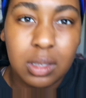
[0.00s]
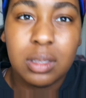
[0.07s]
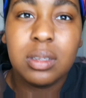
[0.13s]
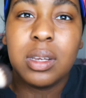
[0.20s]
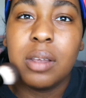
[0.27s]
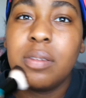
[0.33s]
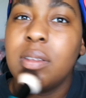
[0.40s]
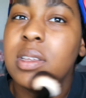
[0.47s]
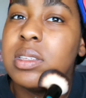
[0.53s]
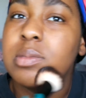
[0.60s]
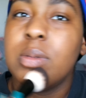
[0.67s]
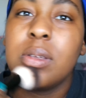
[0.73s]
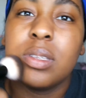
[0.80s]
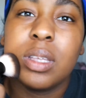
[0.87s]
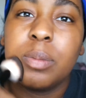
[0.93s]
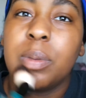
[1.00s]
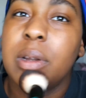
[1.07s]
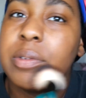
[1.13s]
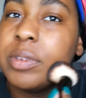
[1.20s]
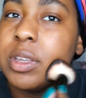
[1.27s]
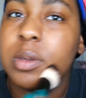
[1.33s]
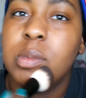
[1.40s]
It definitely smells like
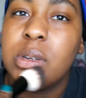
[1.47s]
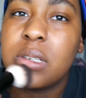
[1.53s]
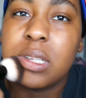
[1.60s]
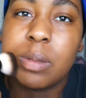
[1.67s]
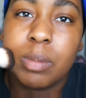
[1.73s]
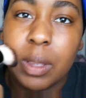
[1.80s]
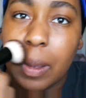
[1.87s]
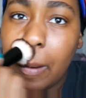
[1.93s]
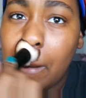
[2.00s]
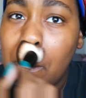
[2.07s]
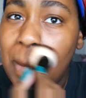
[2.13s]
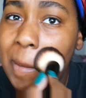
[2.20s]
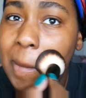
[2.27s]
perfume or something.